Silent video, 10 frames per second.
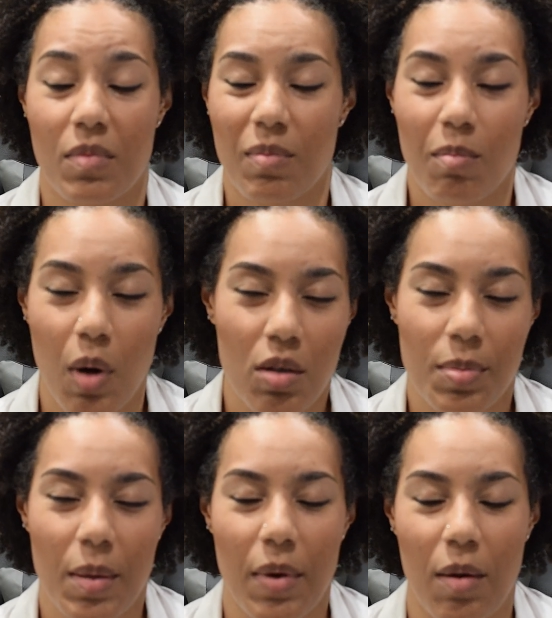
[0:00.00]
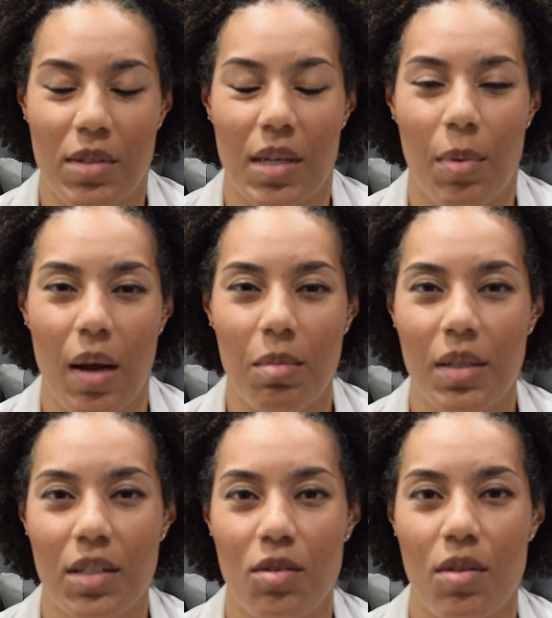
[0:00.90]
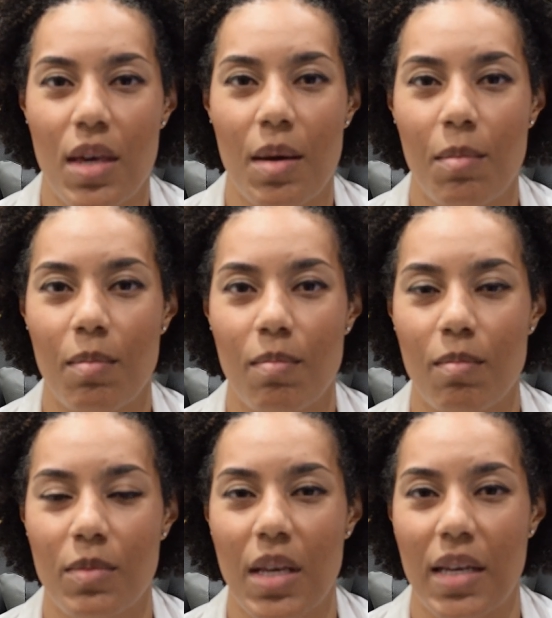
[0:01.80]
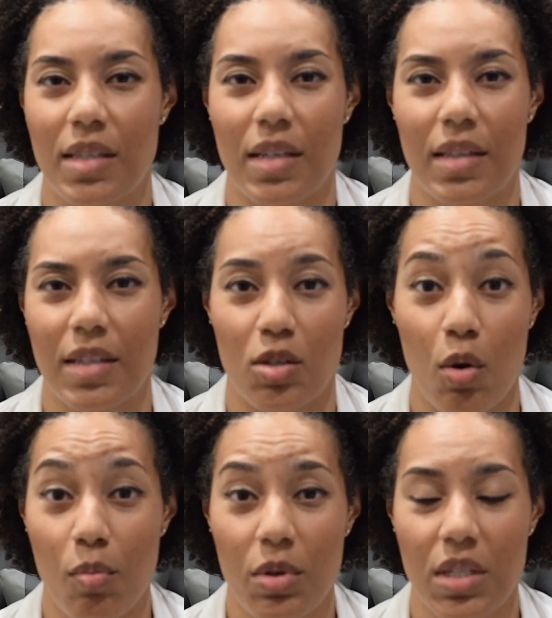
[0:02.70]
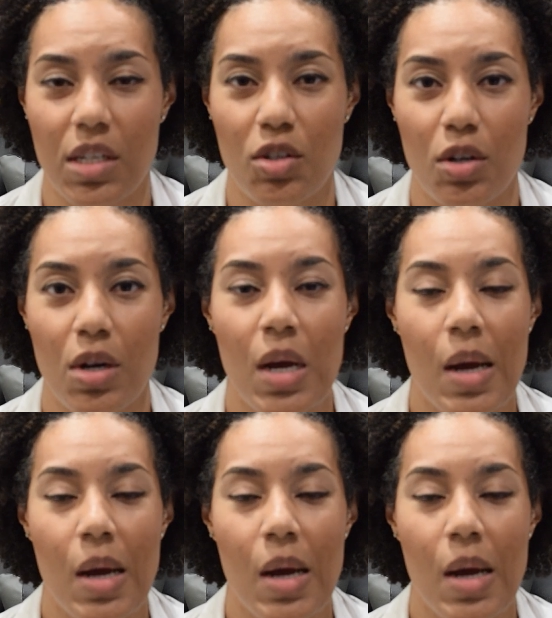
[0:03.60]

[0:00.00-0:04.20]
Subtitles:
most people, I would say, probably do them as its own procedure,